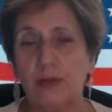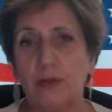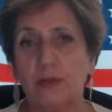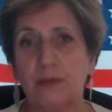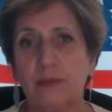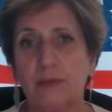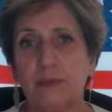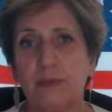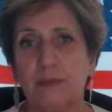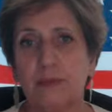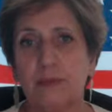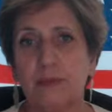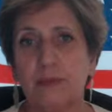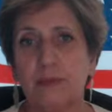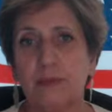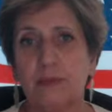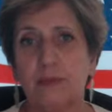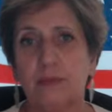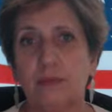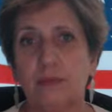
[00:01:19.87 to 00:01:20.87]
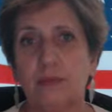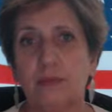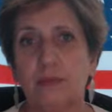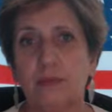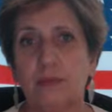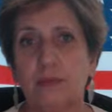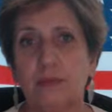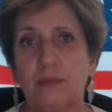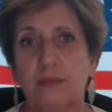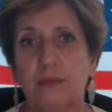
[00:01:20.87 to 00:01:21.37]

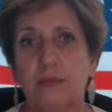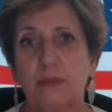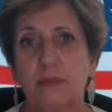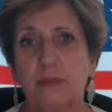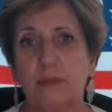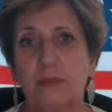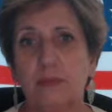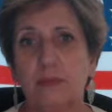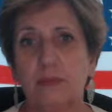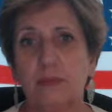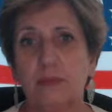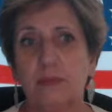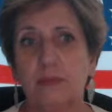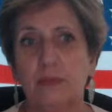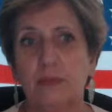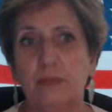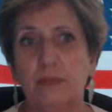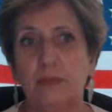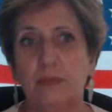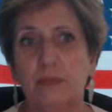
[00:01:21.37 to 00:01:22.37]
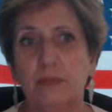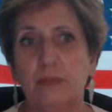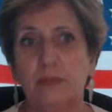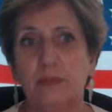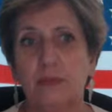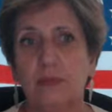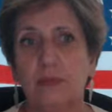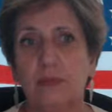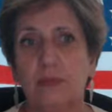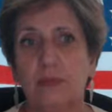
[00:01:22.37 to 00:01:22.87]

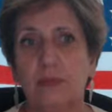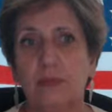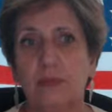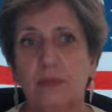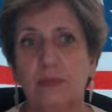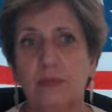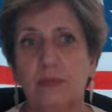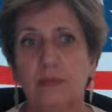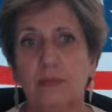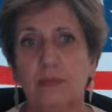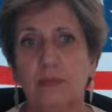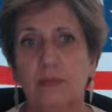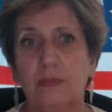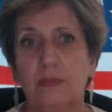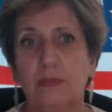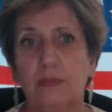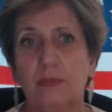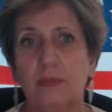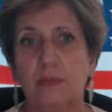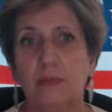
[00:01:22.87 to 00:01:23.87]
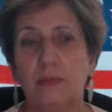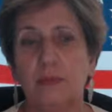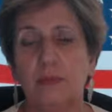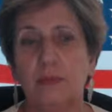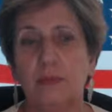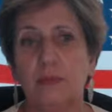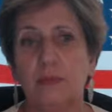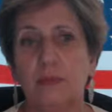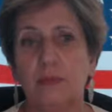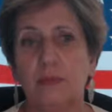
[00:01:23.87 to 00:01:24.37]

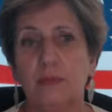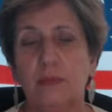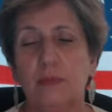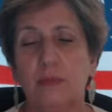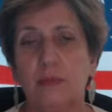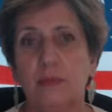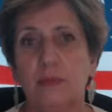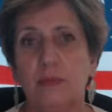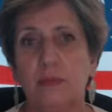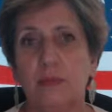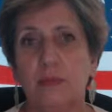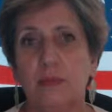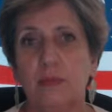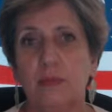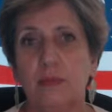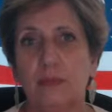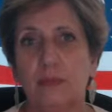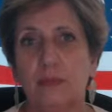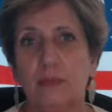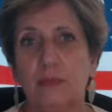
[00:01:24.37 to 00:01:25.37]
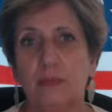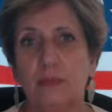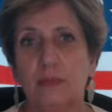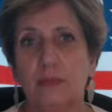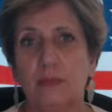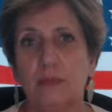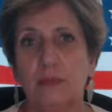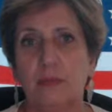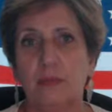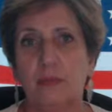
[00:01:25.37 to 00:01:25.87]

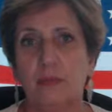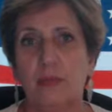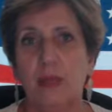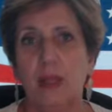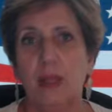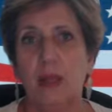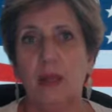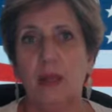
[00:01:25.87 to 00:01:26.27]
Nothing is said.